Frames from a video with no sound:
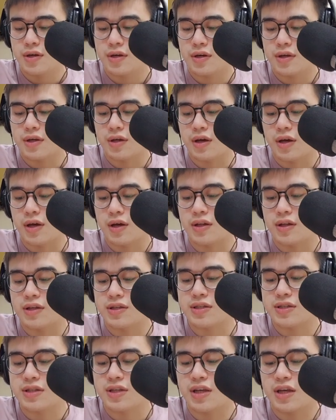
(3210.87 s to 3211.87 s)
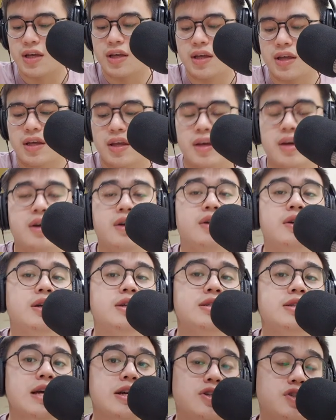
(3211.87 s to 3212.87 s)
Okay, this thing here
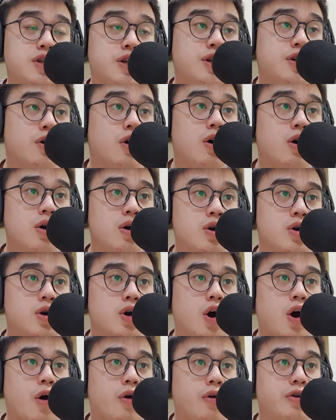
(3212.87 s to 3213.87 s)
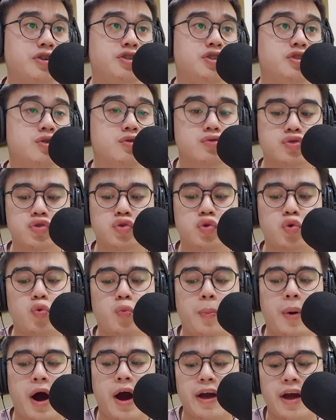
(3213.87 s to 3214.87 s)
is actually your original 2
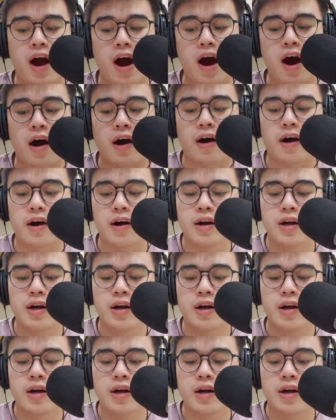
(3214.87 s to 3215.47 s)
pi r.